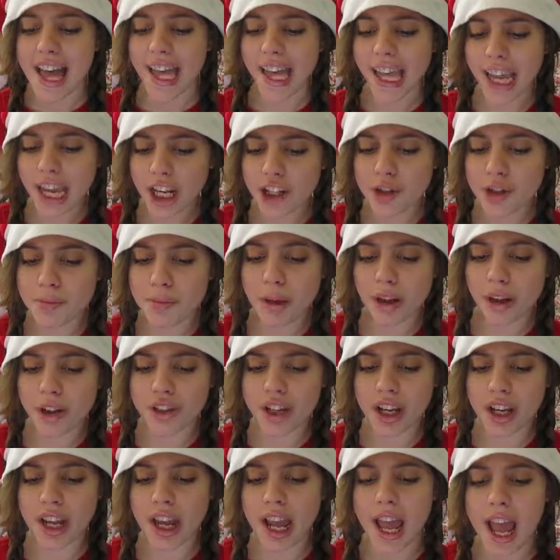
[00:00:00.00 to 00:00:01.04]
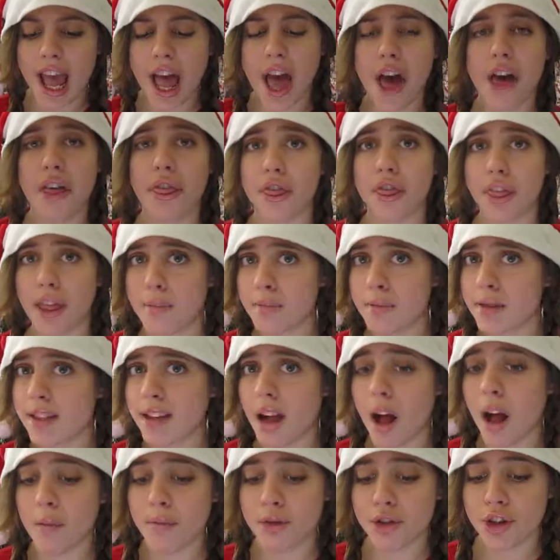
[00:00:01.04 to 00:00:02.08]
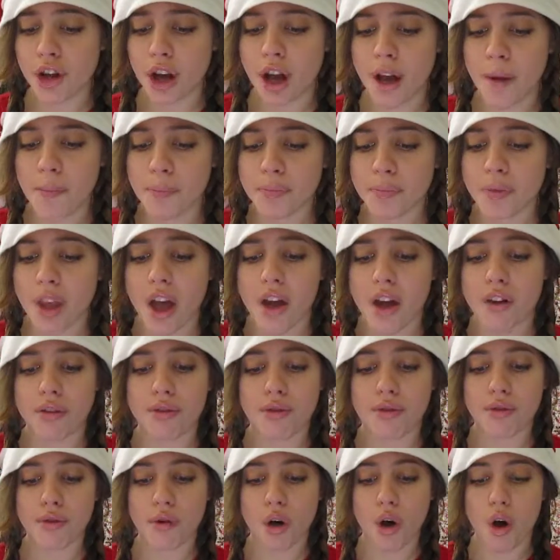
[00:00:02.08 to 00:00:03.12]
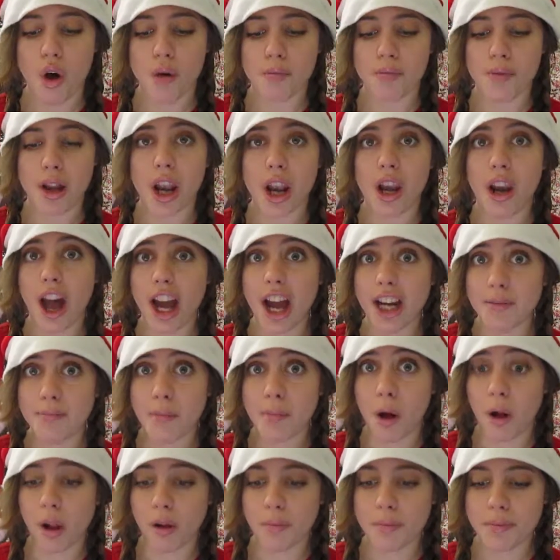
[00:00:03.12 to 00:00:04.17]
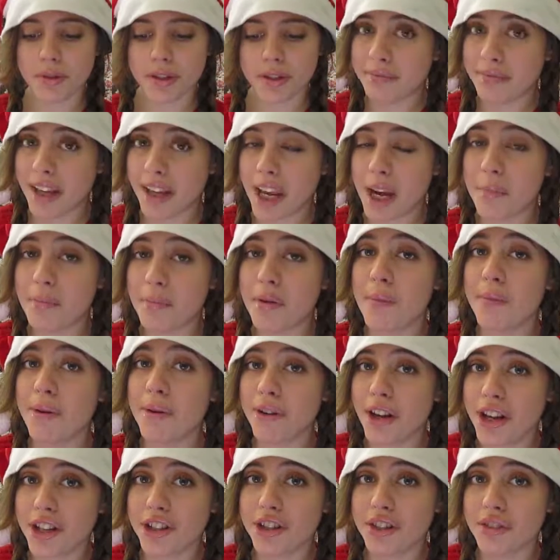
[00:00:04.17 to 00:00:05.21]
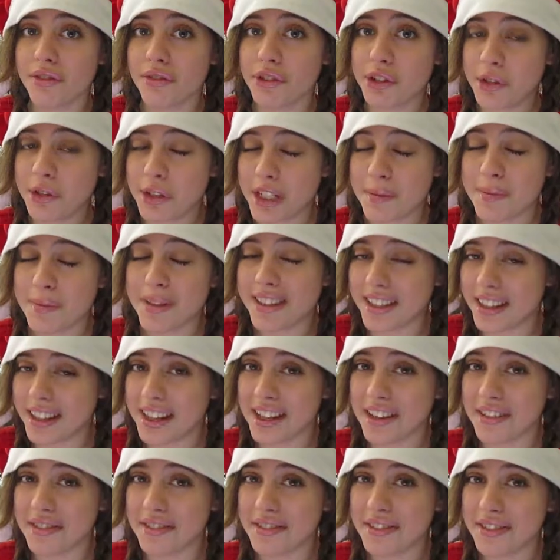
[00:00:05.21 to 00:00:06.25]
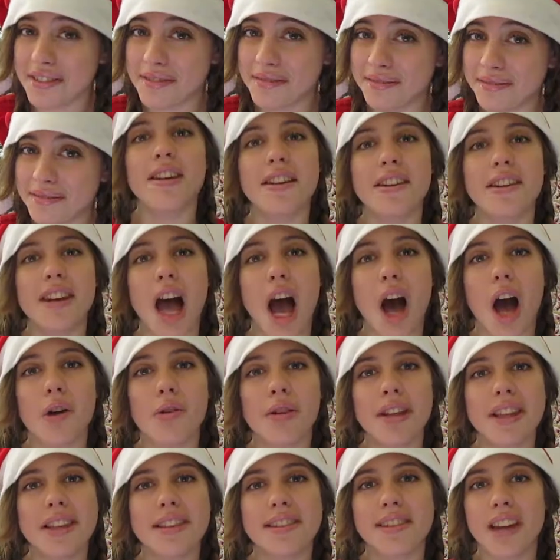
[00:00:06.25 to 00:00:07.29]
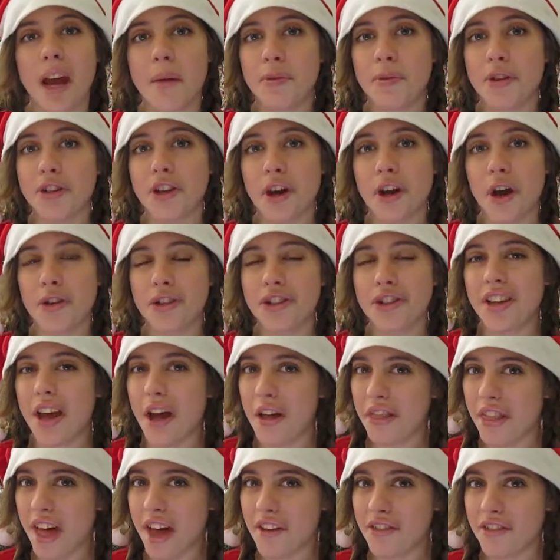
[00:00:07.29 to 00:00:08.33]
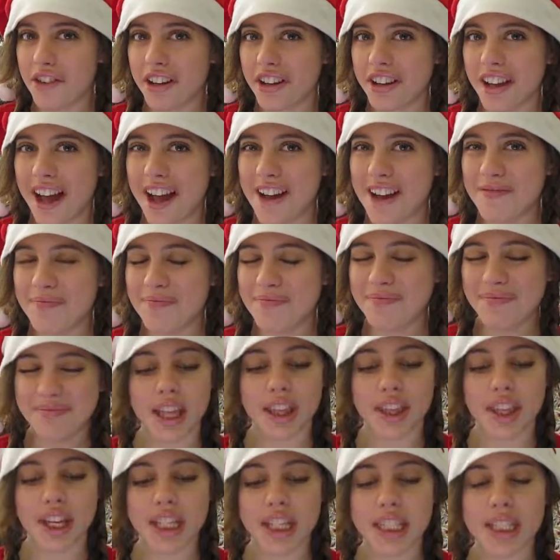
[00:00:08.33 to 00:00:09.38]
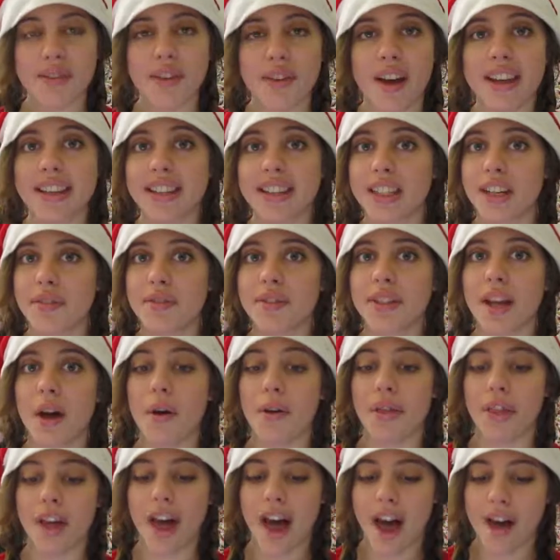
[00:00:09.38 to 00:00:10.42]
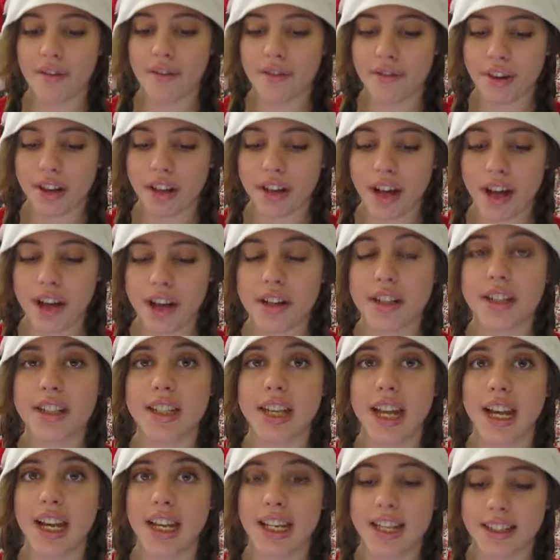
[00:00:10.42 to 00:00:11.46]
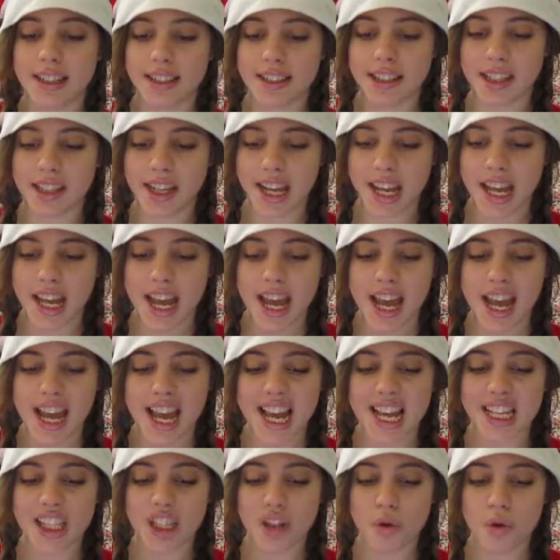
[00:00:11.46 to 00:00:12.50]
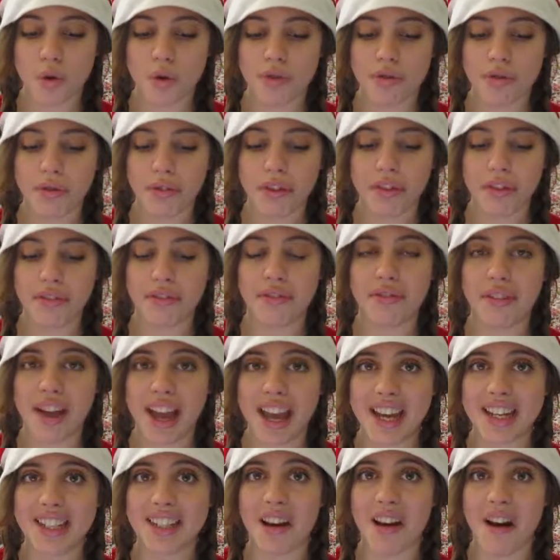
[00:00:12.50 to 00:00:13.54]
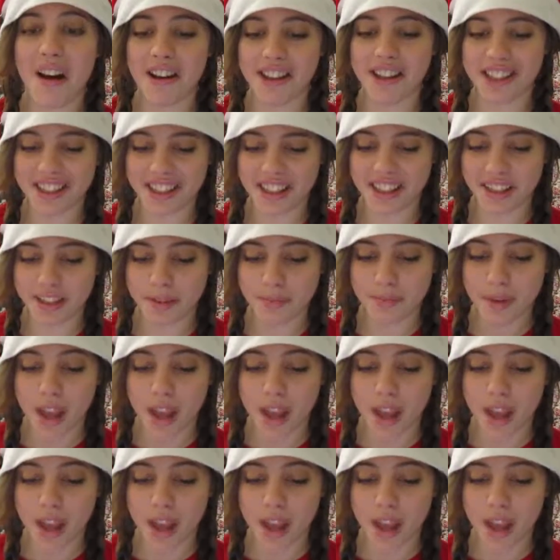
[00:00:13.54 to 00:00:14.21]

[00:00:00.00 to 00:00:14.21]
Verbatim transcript: each building a themed sculpture from light bulbs in preparation for Christmas Eve. Now it's time to go to South Africa. This festive South African delicacy is not for the faint-hearted.